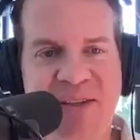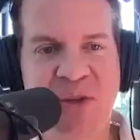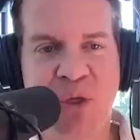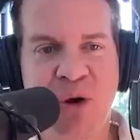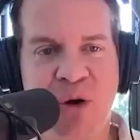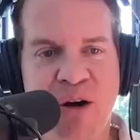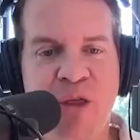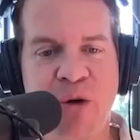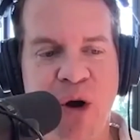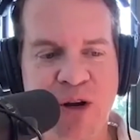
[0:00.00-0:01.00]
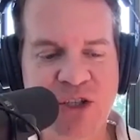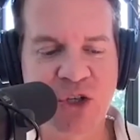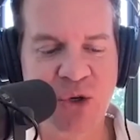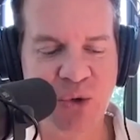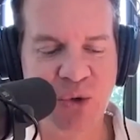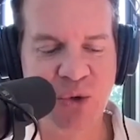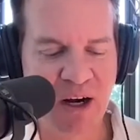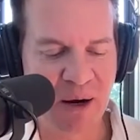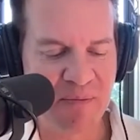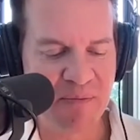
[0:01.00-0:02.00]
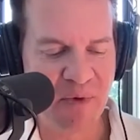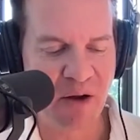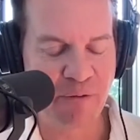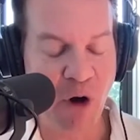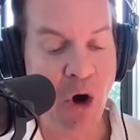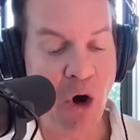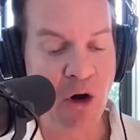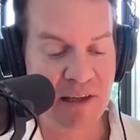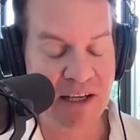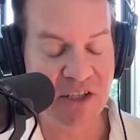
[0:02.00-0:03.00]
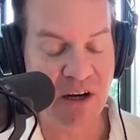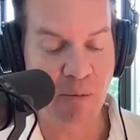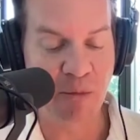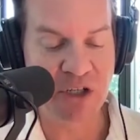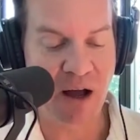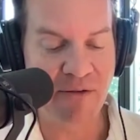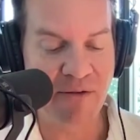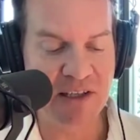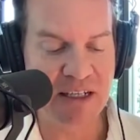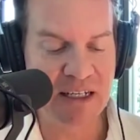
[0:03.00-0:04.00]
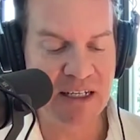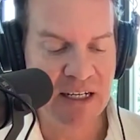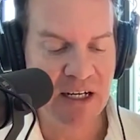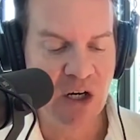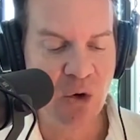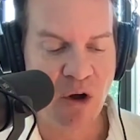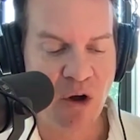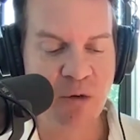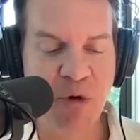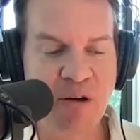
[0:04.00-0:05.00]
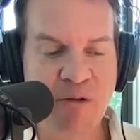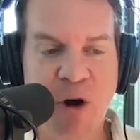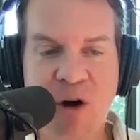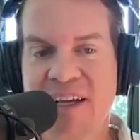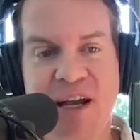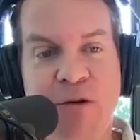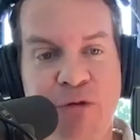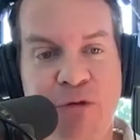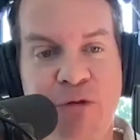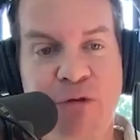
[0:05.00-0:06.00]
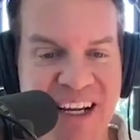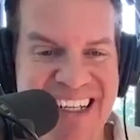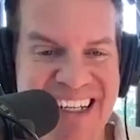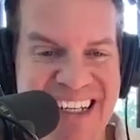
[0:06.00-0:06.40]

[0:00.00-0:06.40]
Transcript: There are other artists who are far less accomplished, obviously, who also put in far less effort.